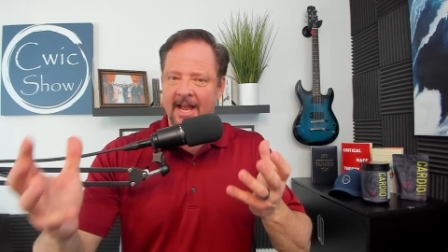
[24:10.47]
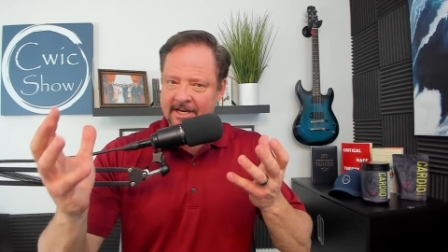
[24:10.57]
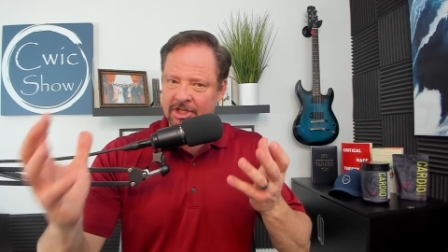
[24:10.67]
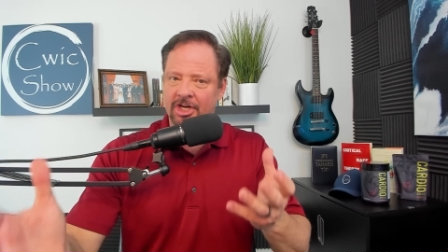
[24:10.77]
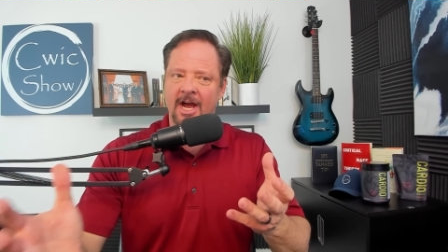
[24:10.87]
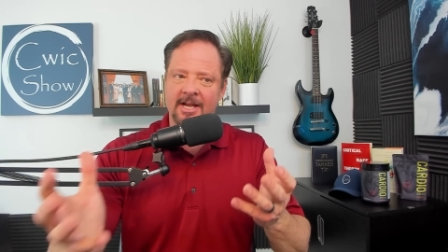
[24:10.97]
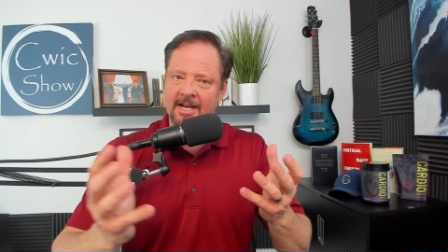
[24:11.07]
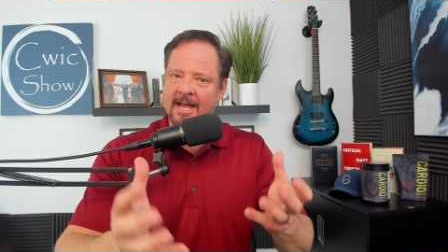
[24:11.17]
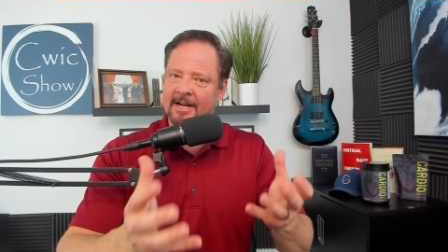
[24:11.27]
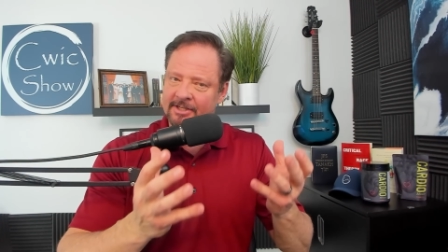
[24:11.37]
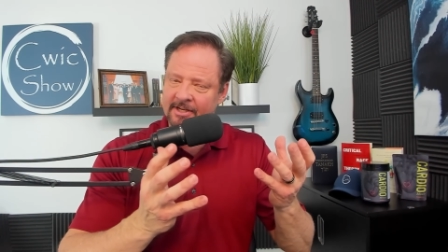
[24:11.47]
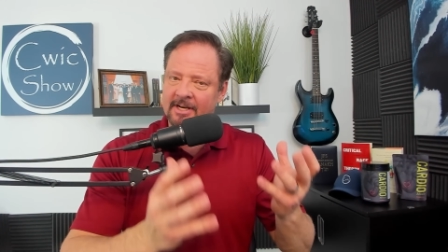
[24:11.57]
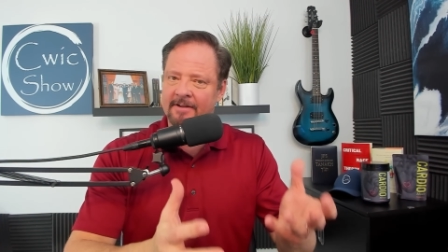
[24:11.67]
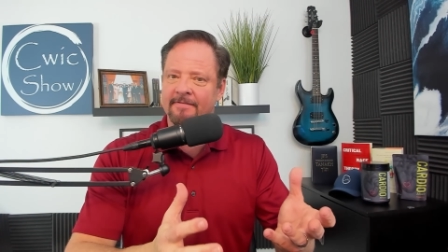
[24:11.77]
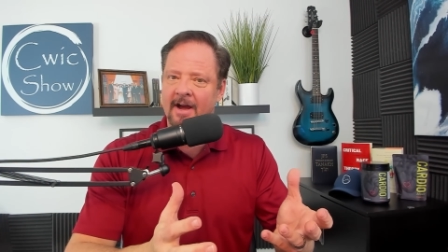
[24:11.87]
a check against the
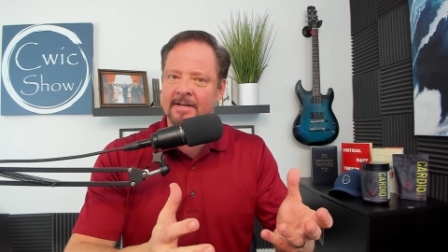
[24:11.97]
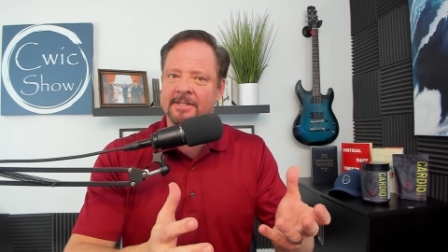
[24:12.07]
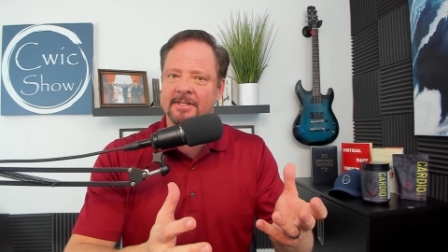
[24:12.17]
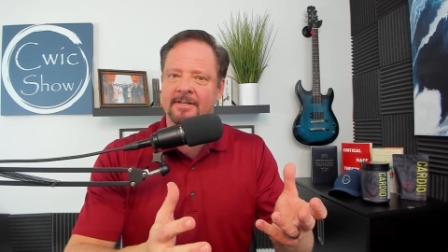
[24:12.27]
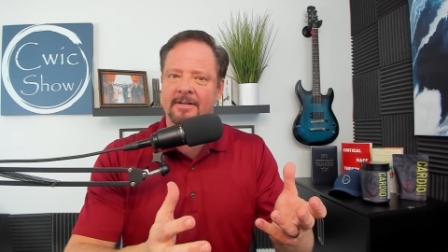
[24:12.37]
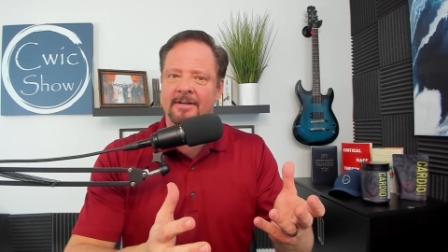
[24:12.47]
Nephites.